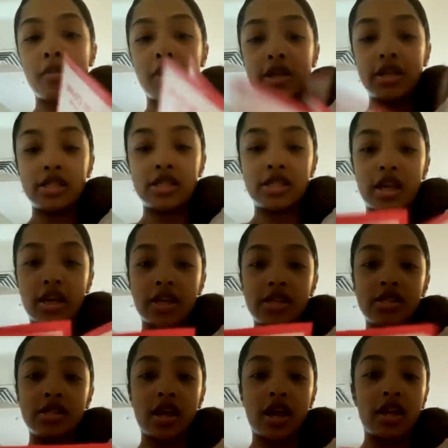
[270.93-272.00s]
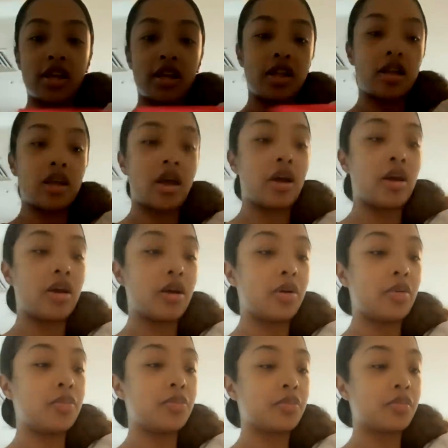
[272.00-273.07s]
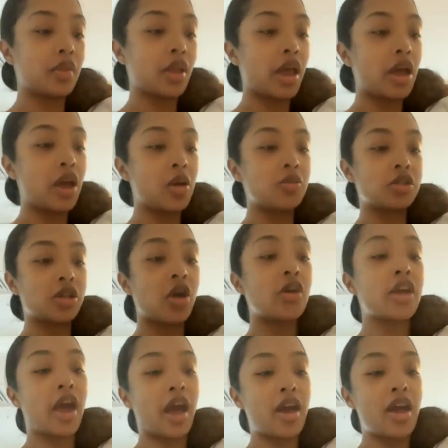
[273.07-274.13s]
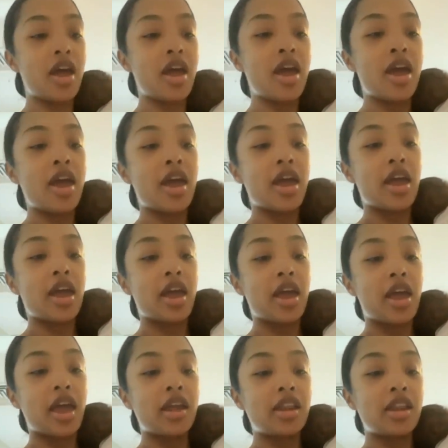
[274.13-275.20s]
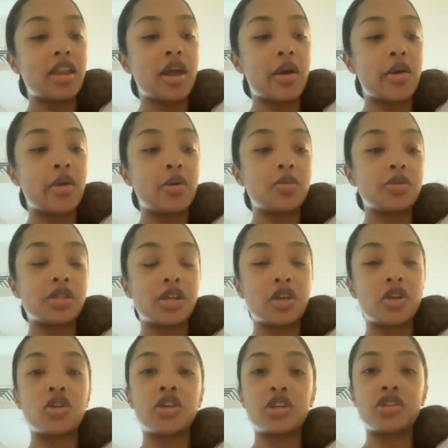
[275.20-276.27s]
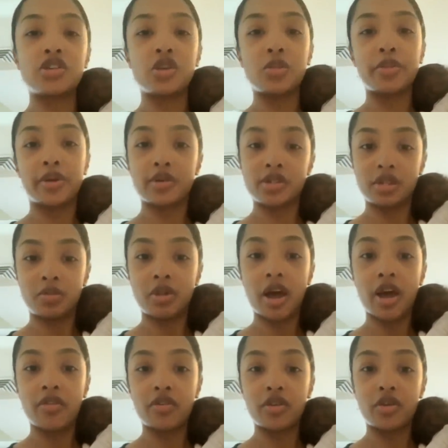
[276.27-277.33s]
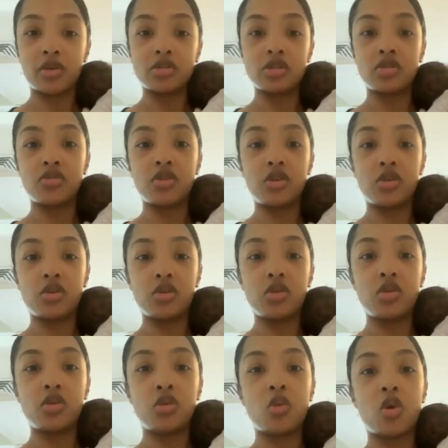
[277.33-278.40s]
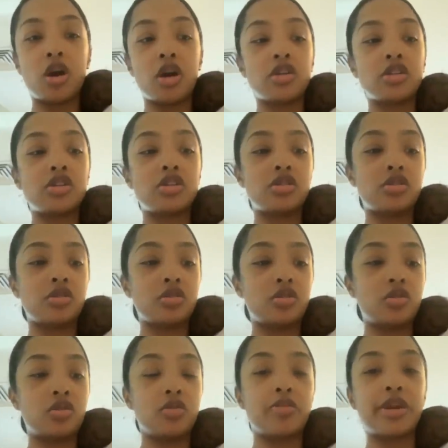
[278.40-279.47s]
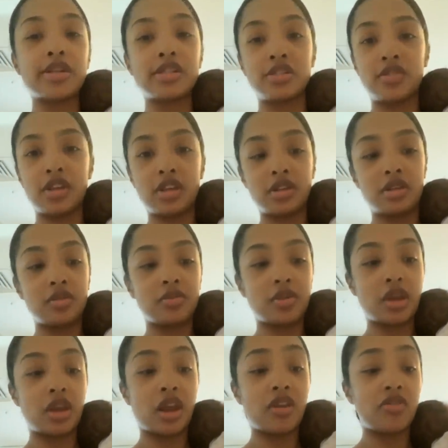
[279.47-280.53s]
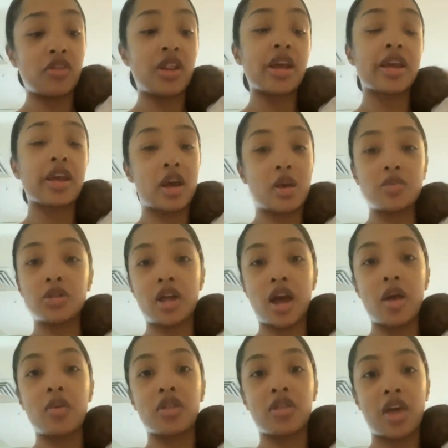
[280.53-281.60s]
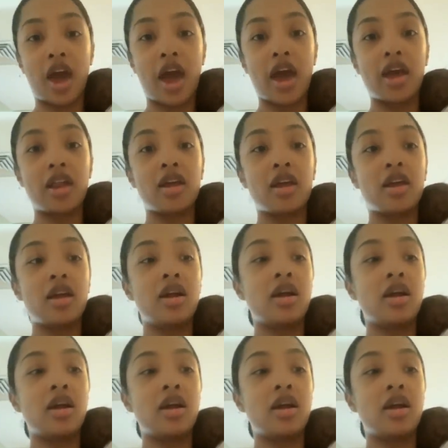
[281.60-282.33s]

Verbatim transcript: But it says that it, um, it helps. Oh, yeah. And it helps increase your milk supply for those of you who want to breastfeed. And I feel like it helped a lot with that.